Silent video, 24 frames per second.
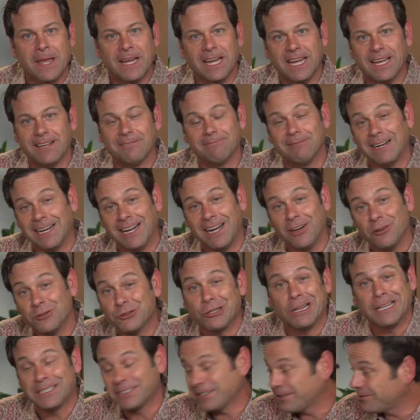And I
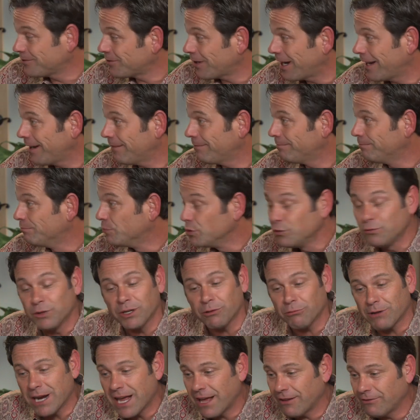also like to try to move it
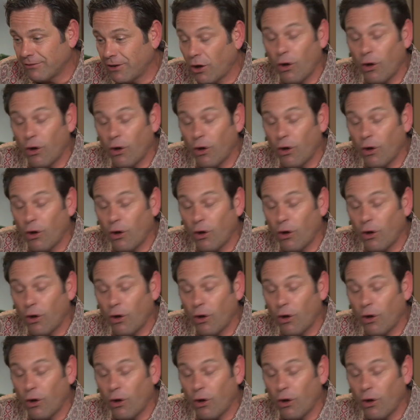around